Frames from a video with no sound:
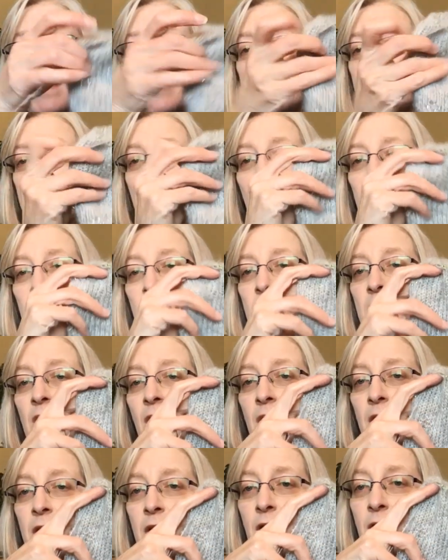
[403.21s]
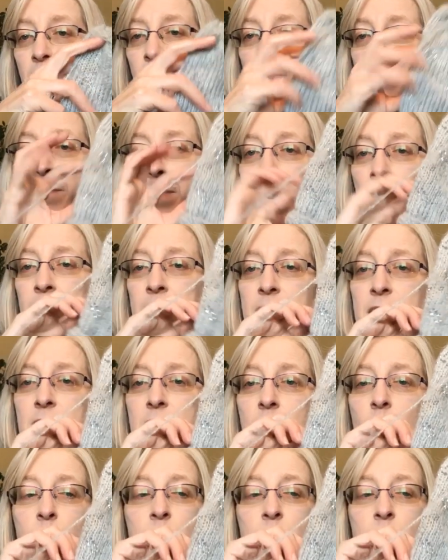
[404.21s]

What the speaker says: this much done of the bodice,